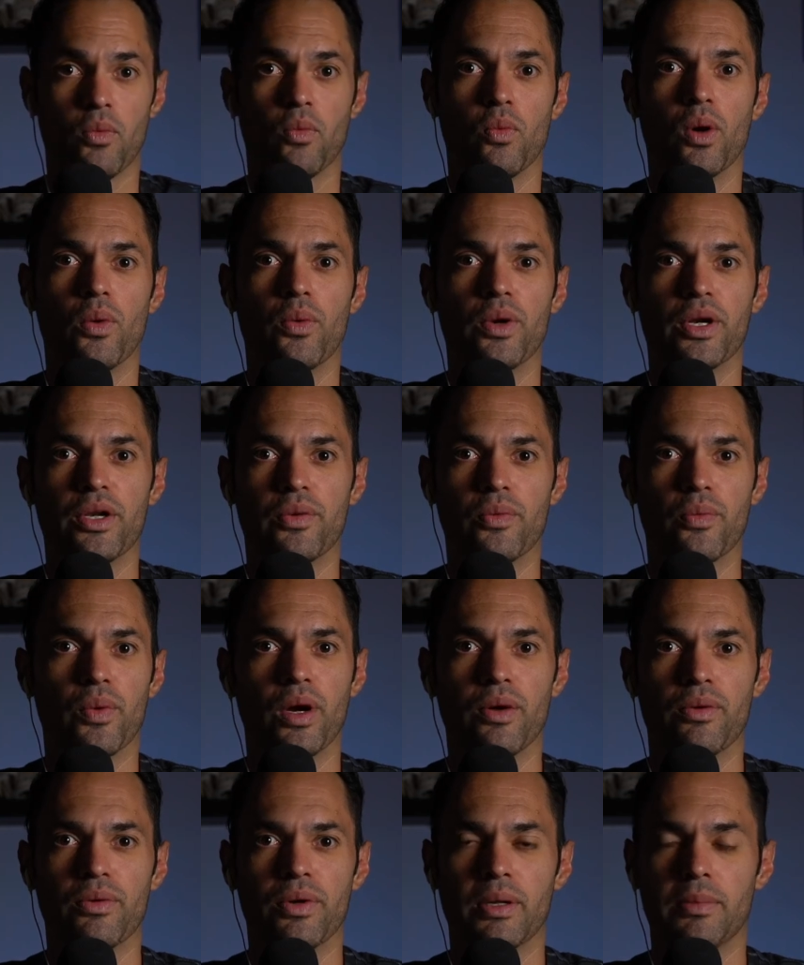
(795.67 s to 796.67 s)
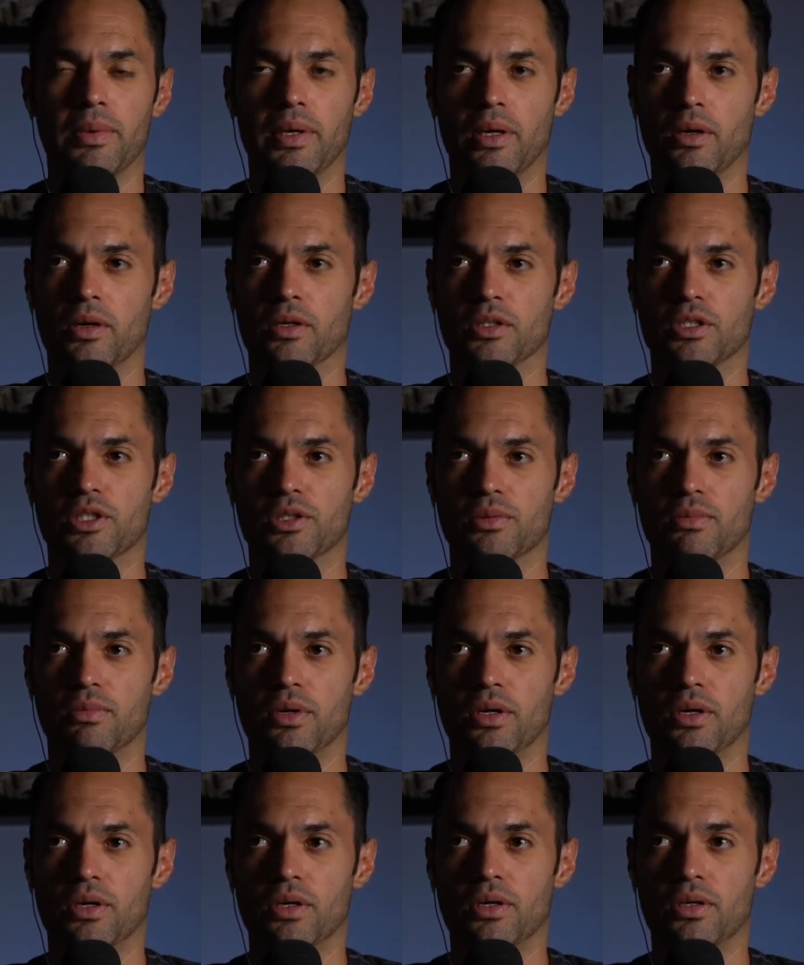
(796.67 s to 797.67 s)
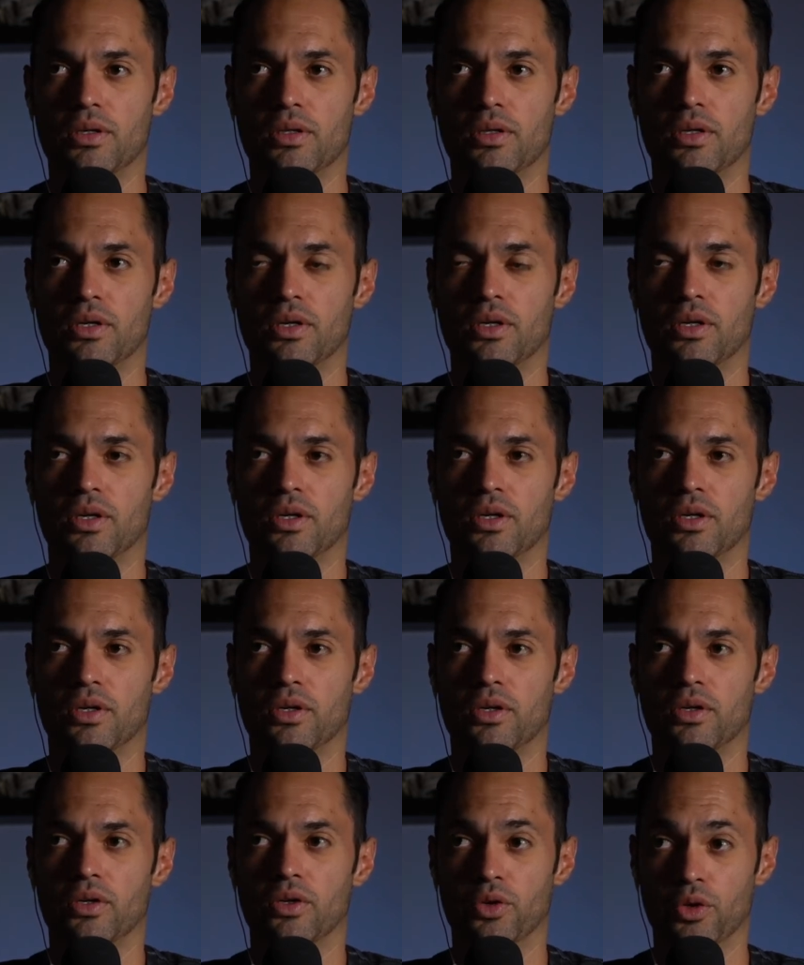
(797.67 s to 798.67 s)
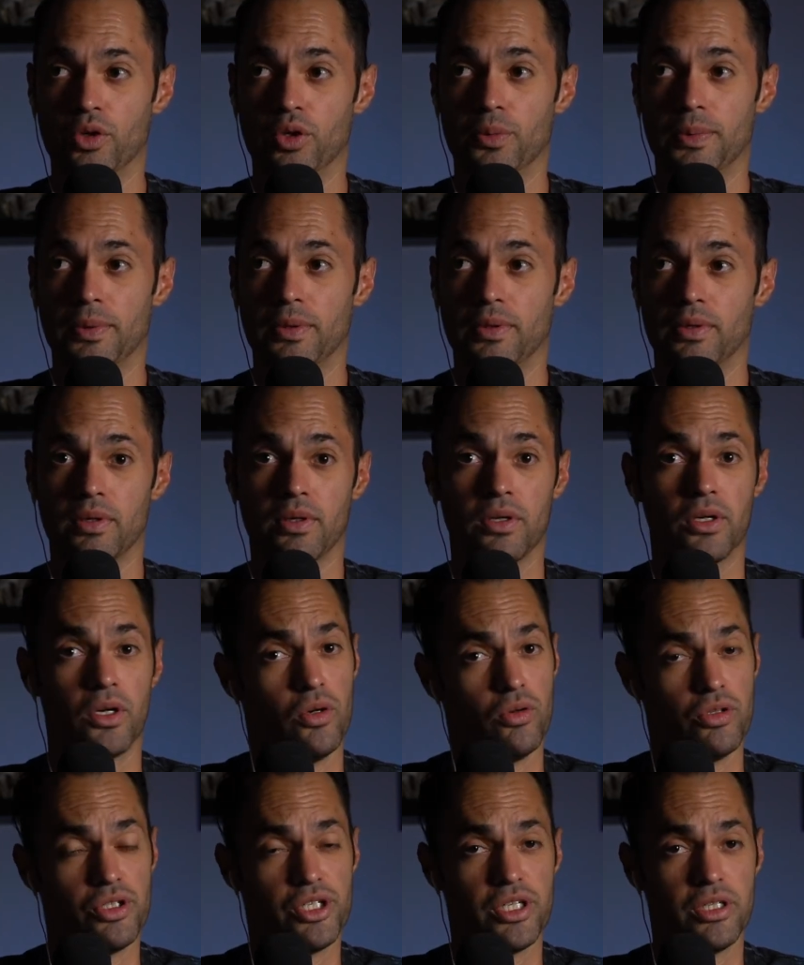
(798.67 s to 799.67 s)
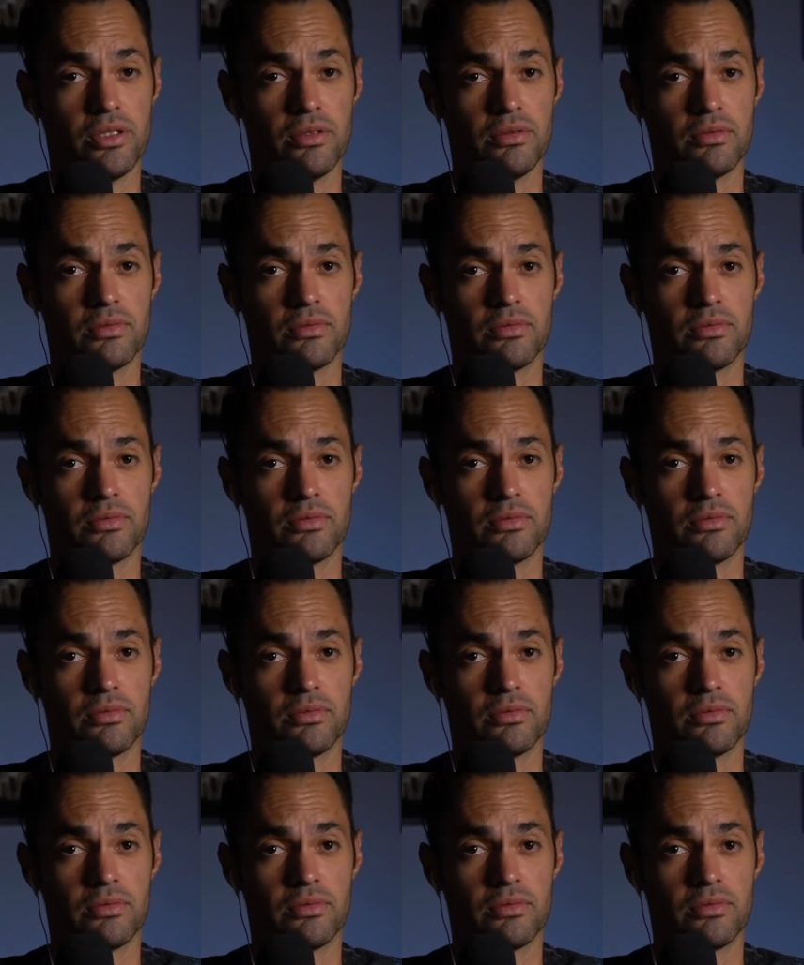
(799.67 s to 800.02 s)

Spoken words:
what would it be called? Small group coaching.